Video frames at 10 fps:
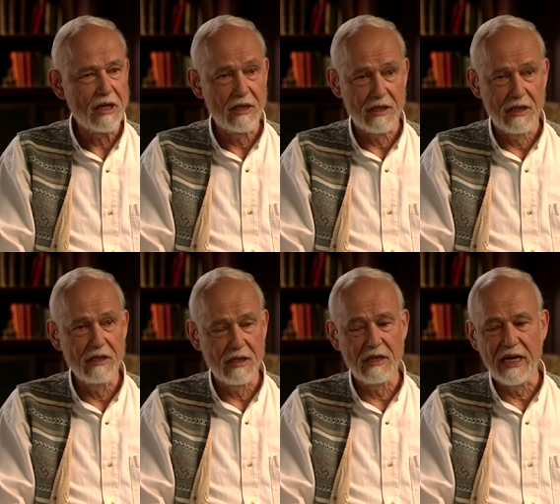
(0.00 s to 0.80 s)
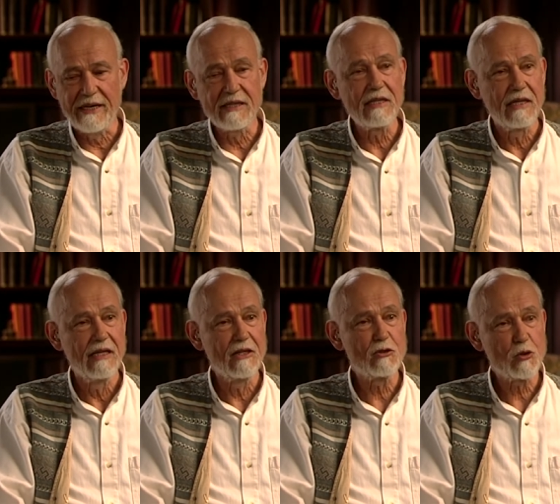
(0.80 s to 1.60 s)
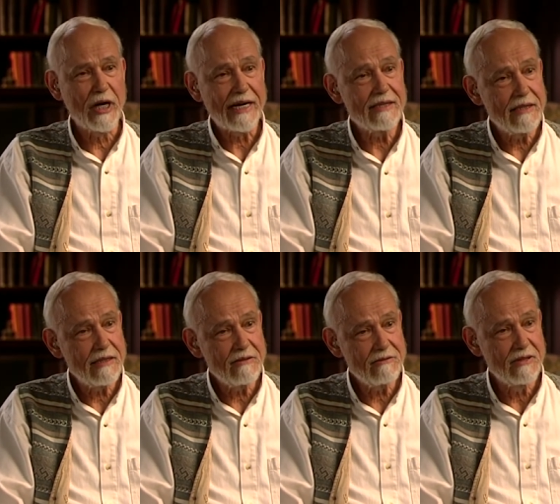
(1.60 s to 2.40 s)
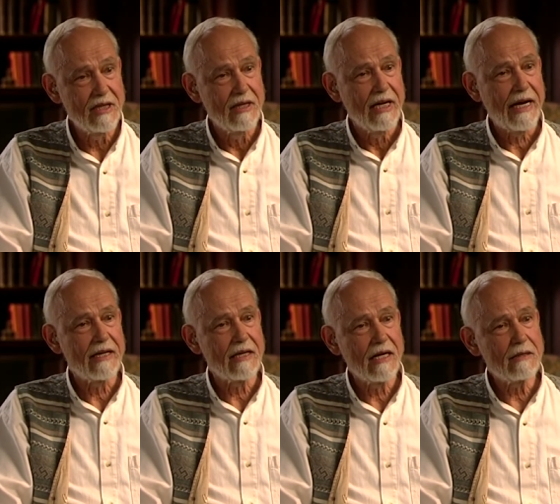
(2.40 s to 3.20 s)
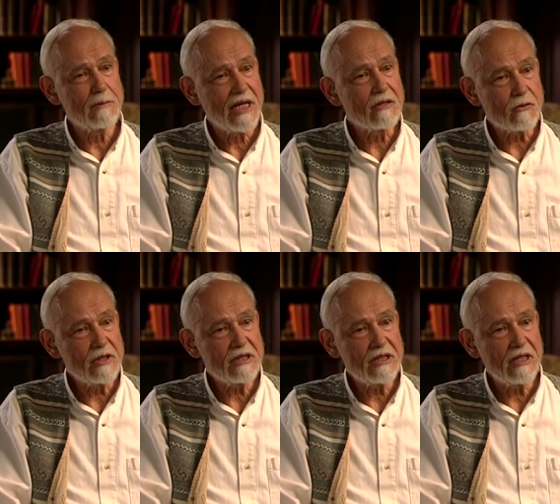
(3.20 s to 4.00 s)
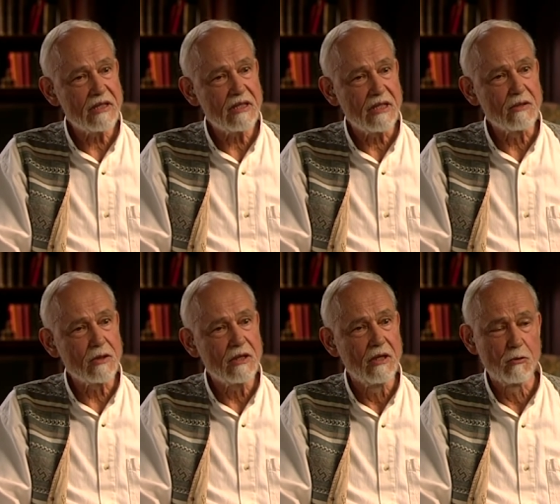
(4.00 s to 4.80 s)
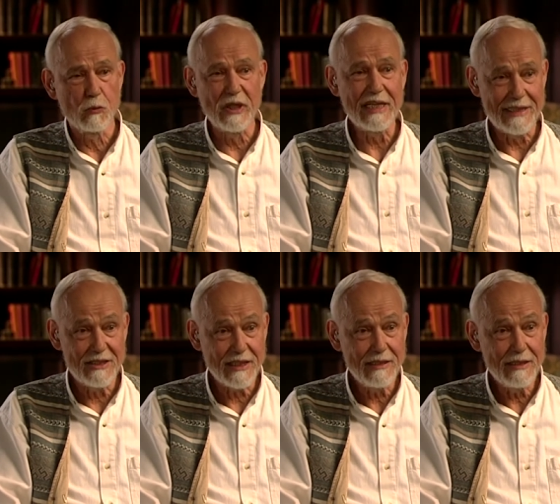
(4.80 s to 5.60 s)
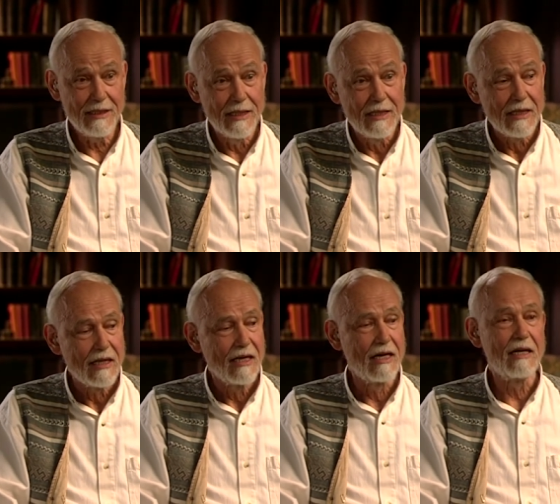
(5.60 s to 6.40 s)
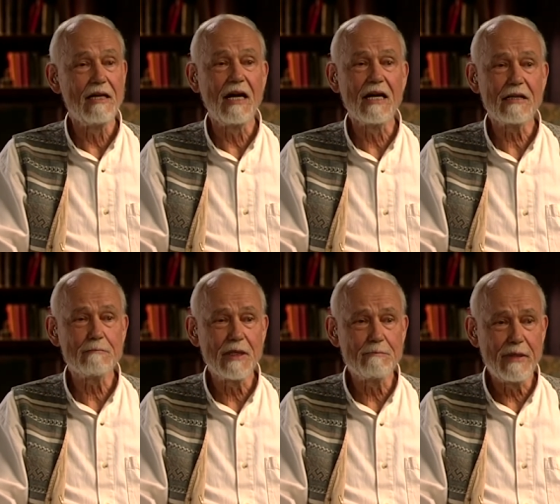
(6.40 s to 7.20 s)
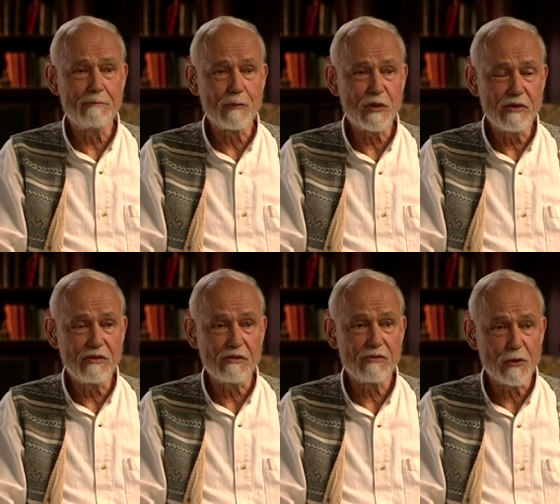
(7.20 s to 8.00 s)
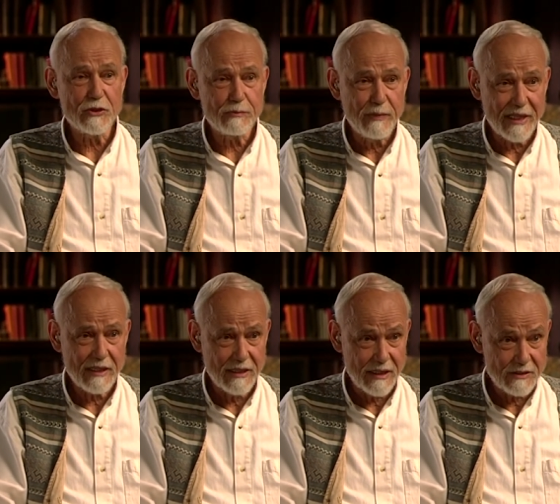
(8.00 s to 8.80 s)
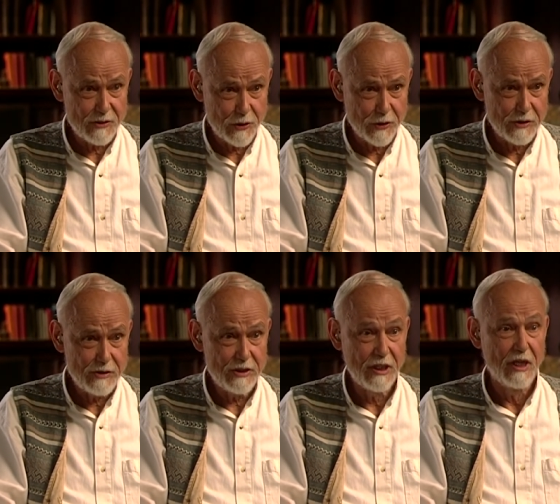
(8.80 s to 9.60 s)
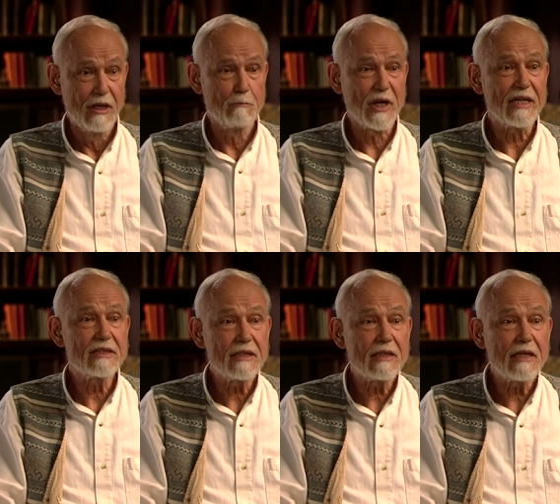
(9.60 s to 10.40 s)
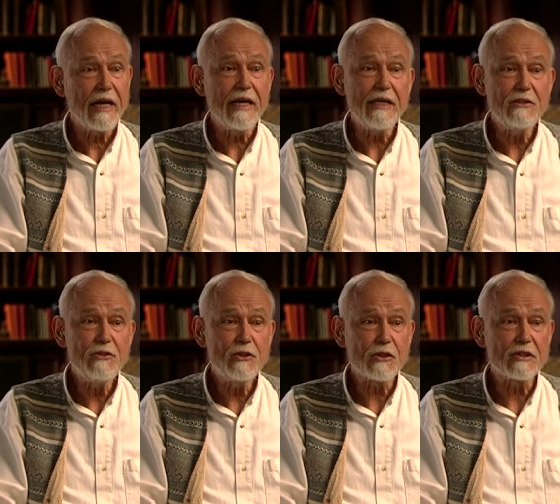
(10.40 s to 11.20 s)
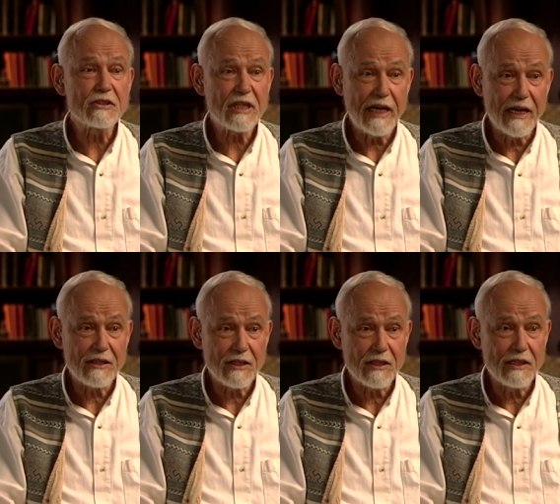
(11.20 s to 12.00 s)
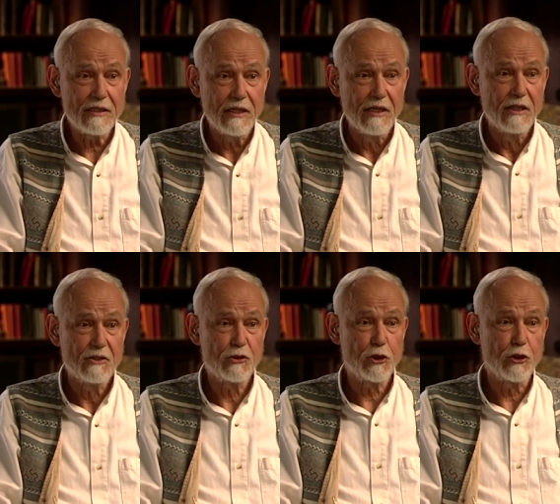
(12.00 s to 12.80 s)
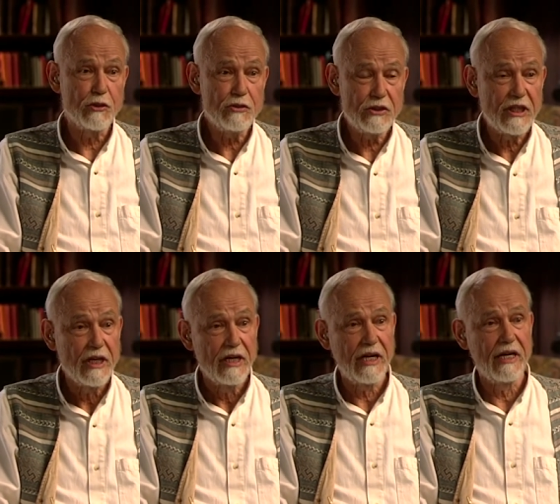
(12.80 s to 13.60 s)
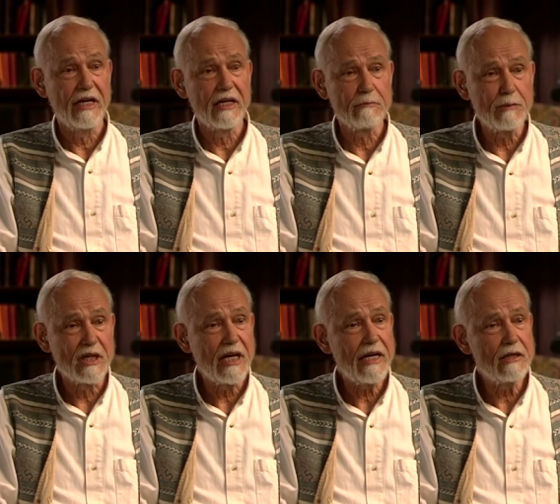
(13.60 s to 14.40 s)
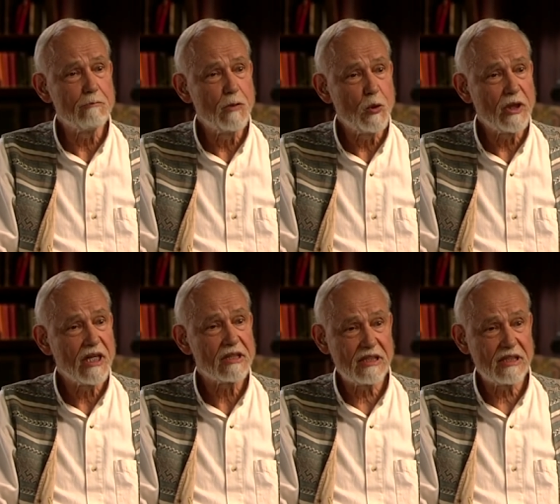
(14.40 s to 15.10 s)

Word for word: uh, uh, and attractive, and I'm interested in religion. Uh, I am a member of the First Methodist Church, Blessed Angels Catholic Church, and Vanea Muna